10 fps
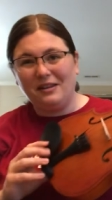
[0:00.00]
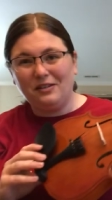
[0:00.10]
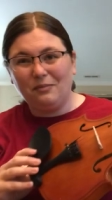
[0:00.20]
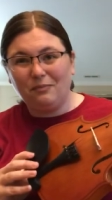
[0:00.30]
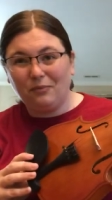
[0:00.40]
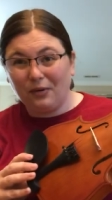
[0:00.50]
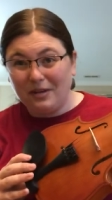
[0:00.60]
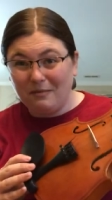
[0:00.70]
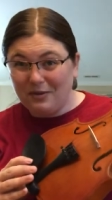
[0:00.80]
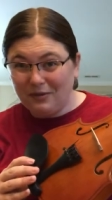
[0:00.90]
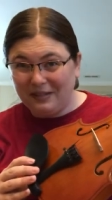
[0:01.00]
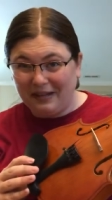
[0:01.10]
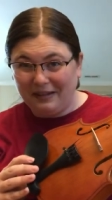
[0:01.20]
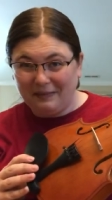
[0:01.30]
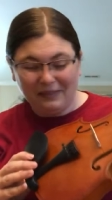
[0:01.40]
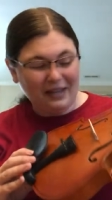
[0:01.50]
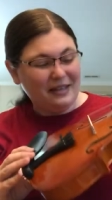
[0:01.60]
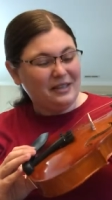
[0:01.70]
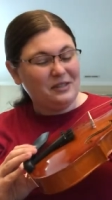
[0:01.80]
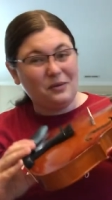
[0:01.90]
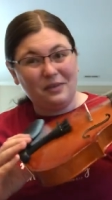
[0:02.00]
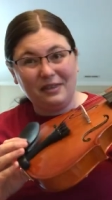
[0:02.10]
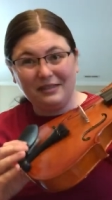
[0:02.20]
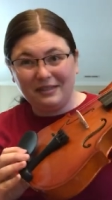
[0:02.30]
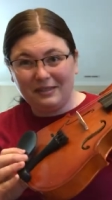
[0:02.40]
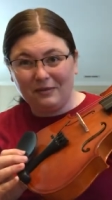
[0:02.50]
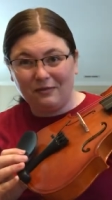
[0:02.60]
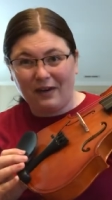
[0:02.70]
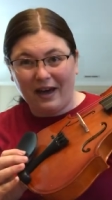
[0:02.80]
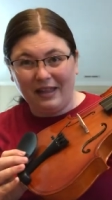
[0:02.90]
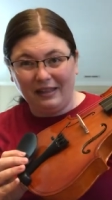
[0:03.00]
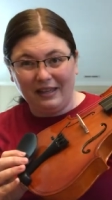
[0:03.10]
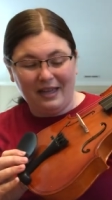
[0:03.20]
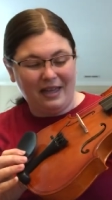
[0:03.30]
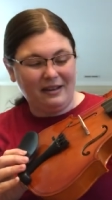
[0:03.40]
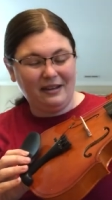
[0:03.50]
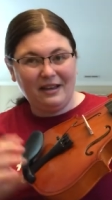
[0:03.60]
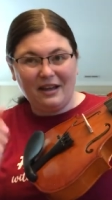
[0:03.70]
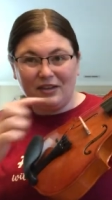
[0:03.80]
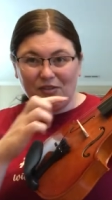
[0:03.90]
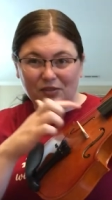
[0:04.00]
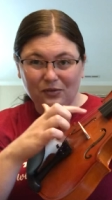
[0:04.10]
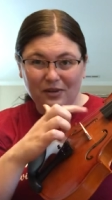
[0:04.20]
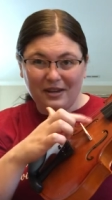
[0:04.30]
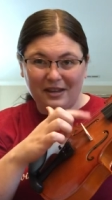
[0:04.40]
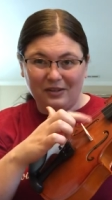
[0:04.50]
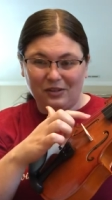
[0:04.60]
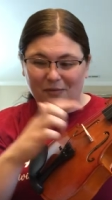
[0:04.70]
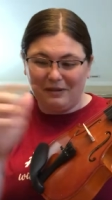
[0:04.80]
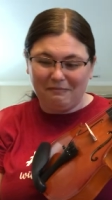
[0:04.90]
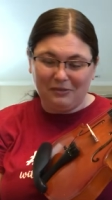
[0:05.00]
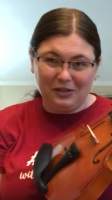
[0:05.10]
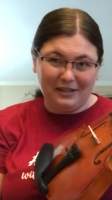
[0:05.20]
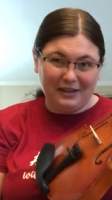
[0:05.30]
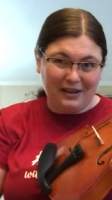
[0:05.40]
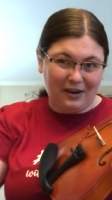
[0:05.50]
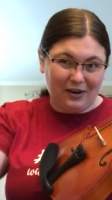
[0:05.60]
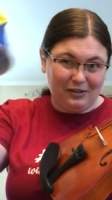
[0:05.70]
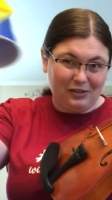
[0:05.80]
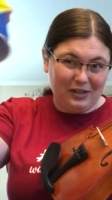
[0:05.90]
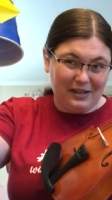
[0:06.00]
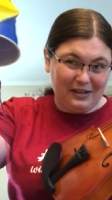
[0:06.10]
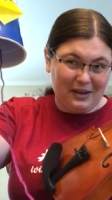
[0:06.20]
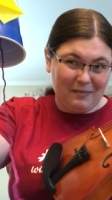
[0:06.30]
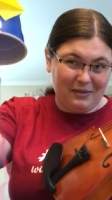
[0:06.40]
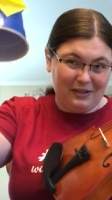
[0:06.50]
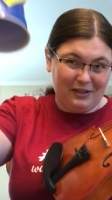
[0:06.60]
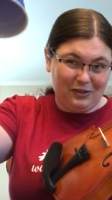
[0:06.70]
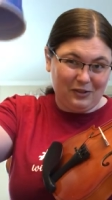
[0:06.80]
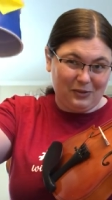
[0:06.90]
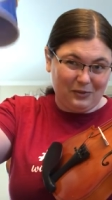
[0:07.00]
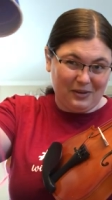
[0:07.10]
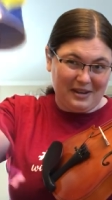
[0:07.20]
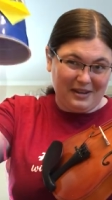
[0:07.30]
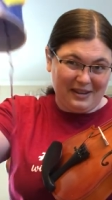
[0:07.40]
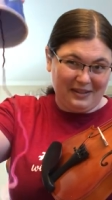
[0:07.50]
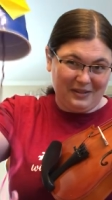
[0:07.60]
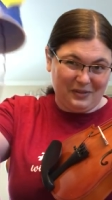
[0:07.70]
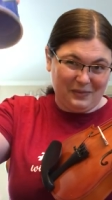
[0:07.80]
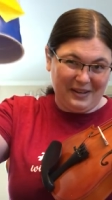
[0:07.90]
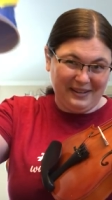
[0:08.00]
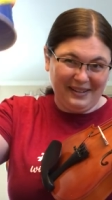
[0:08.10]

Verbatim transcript: into pretty music. So this is a violin, a string instrument, just like our chicken cup is a string instrument.